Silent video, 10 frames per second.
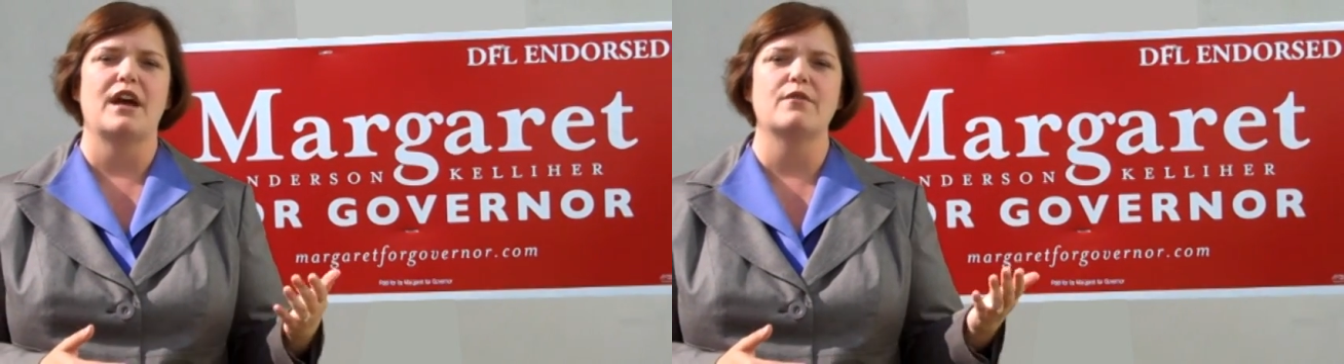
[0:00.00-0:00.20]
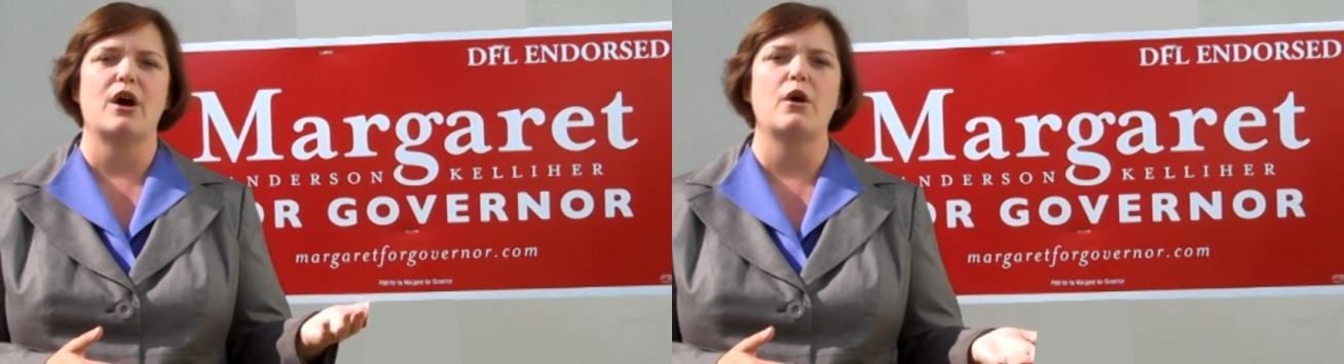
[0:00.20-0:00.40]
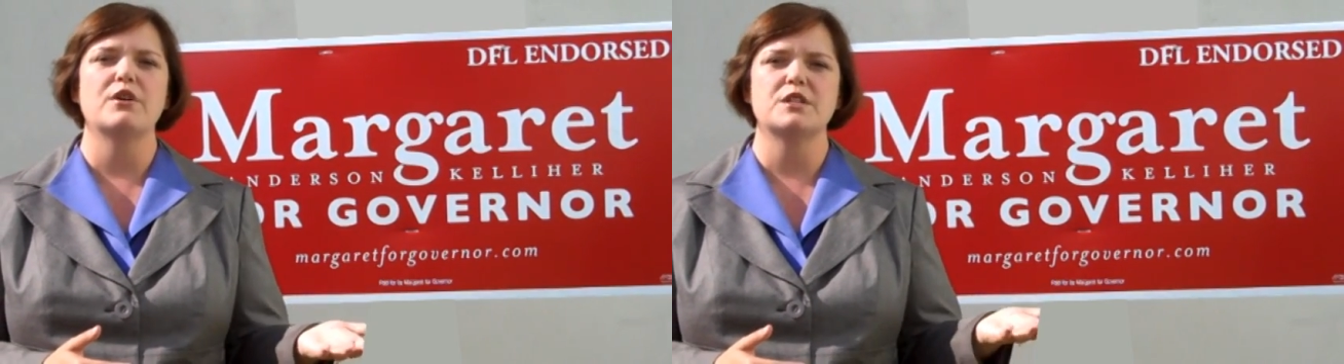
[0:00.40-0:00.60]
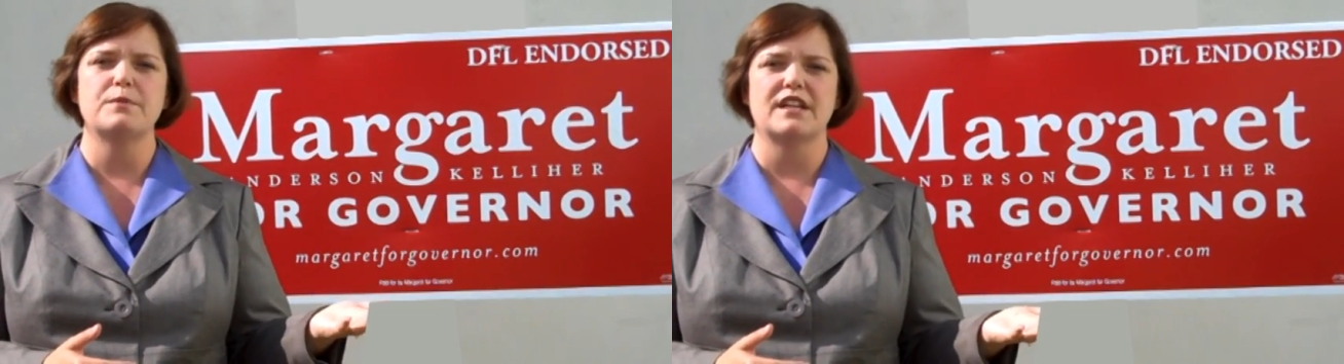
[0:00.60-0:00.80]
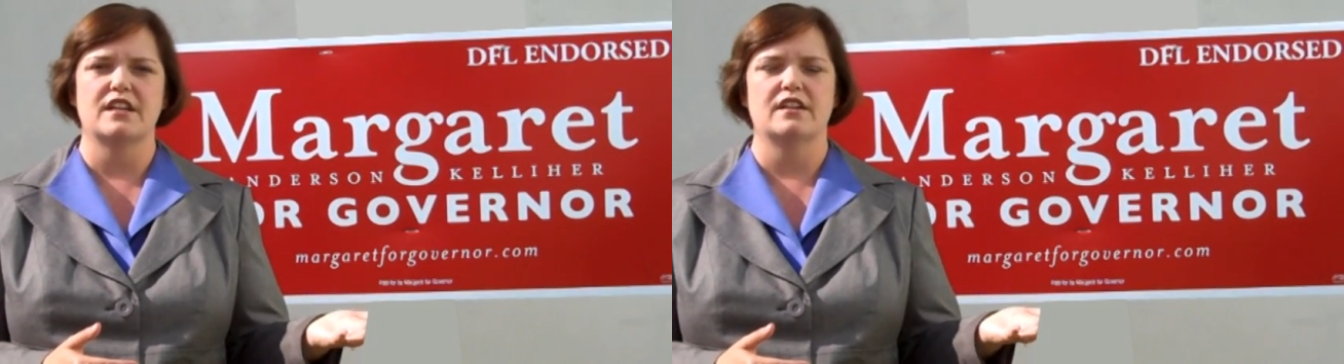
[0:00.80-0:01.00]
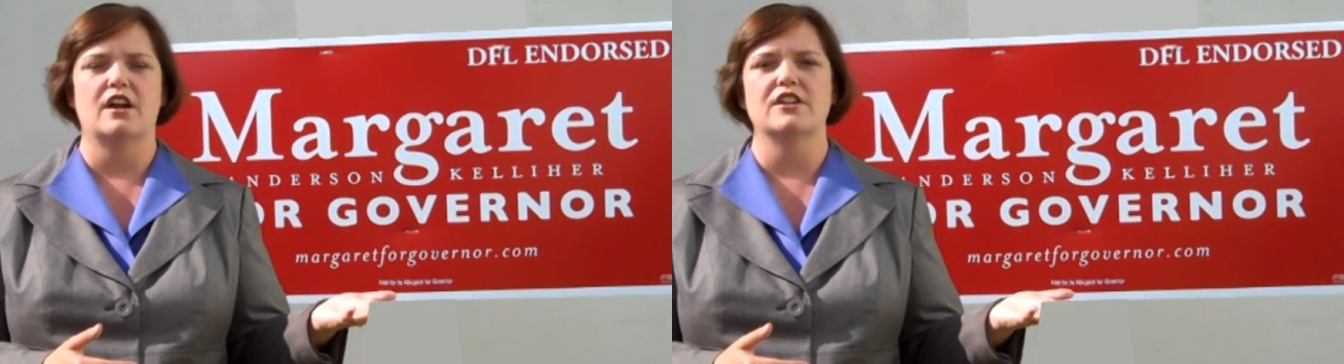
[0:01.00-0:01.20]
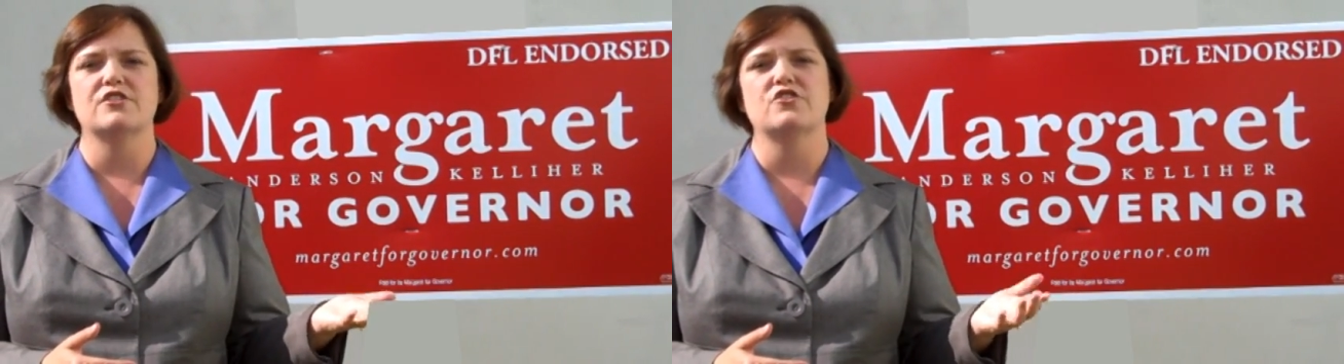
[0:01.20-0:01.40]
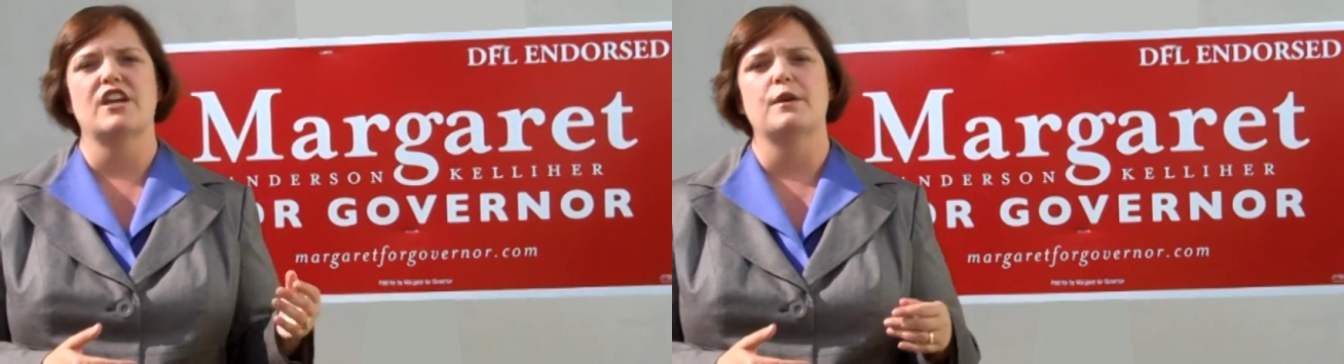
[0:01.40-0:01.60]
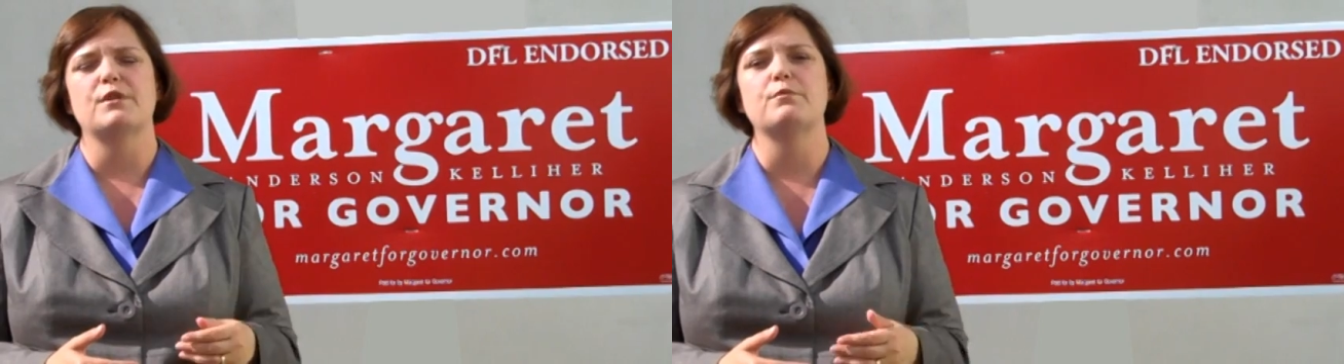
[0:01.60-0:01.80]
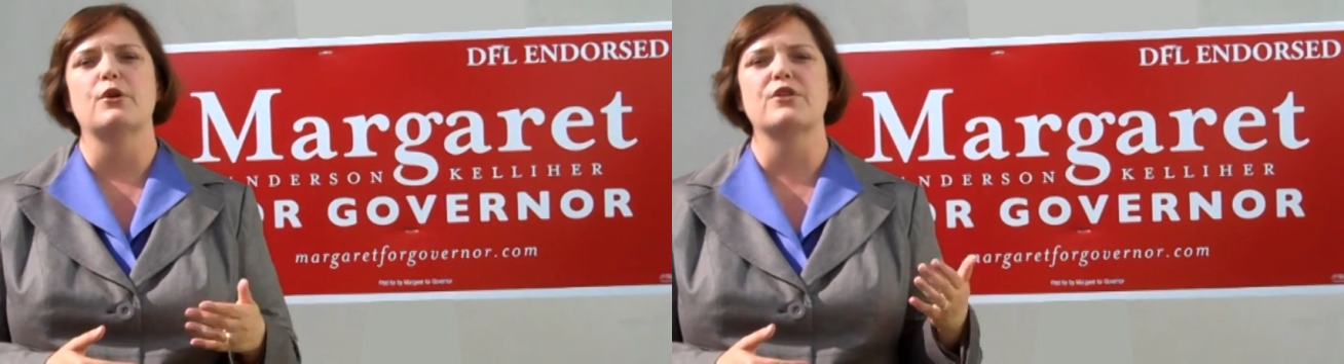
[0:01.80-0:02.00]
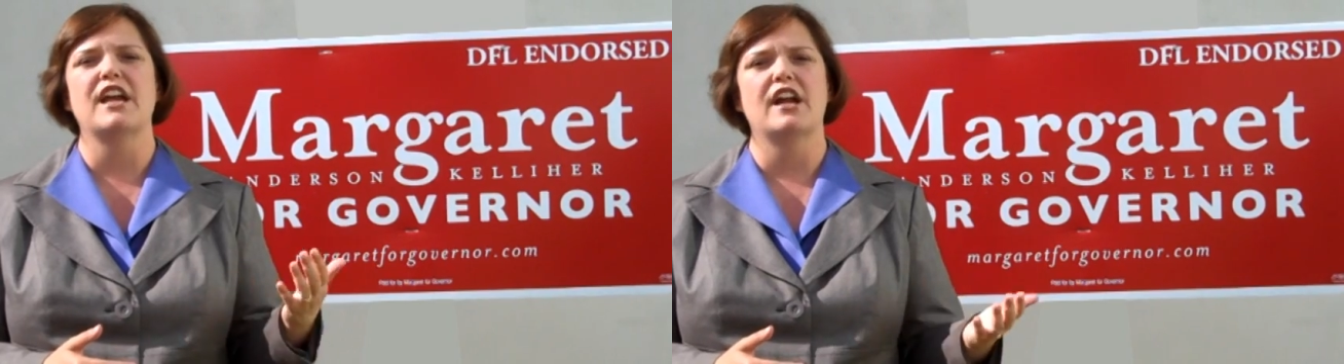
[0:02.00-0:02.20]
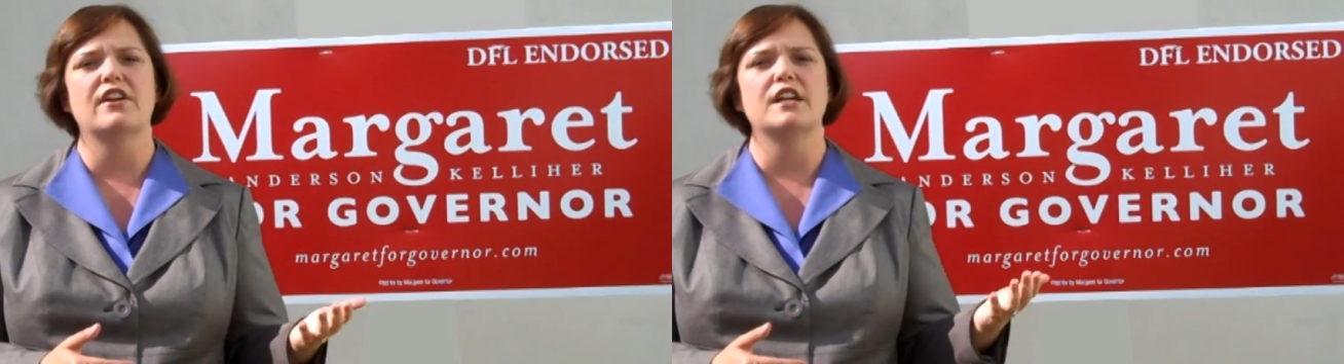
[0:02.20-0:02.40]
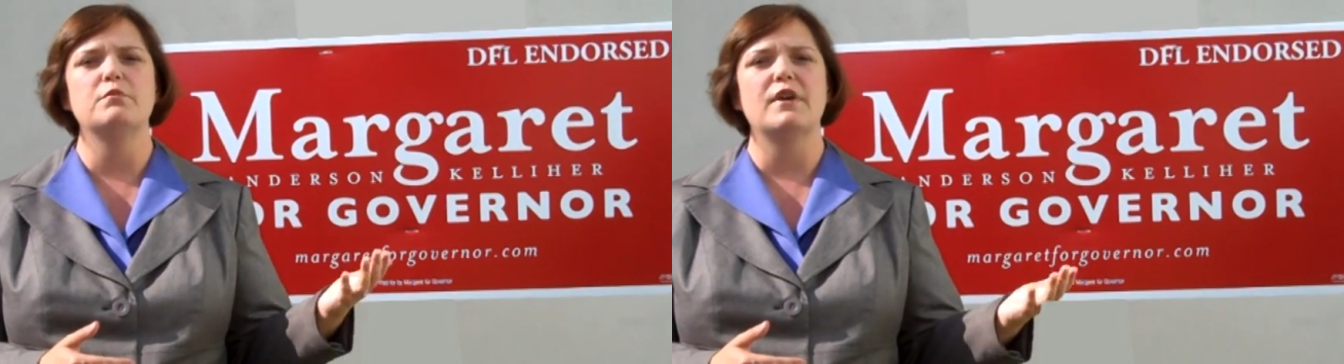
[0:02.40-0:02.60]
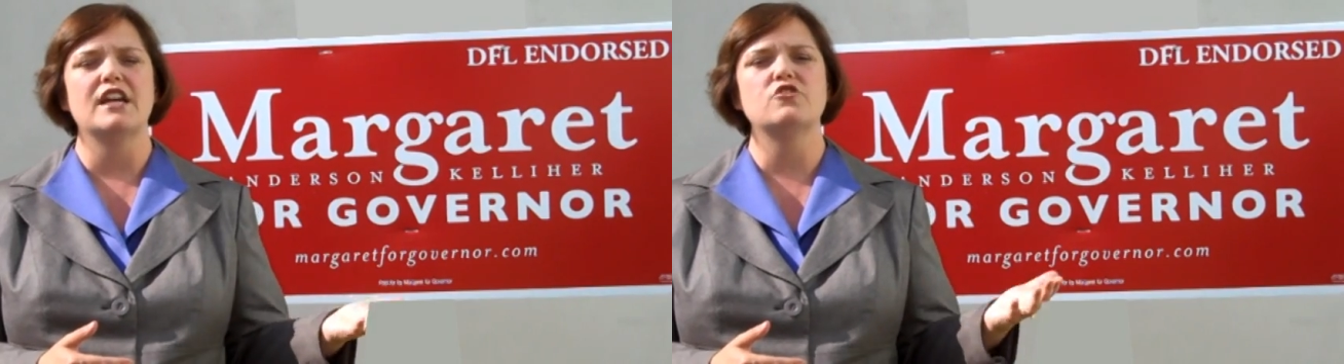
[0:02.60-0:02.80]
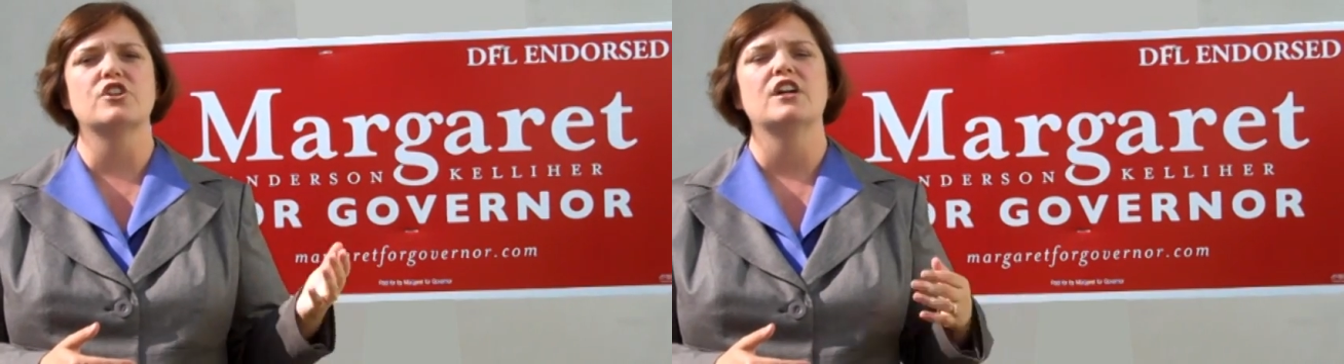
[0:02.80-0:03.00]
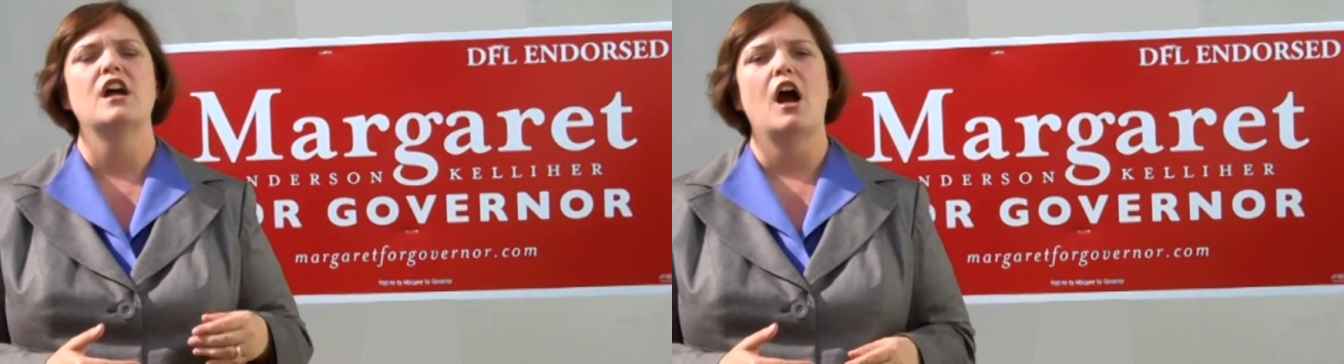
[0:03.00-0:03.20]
I've always been an arts champion, both carrying major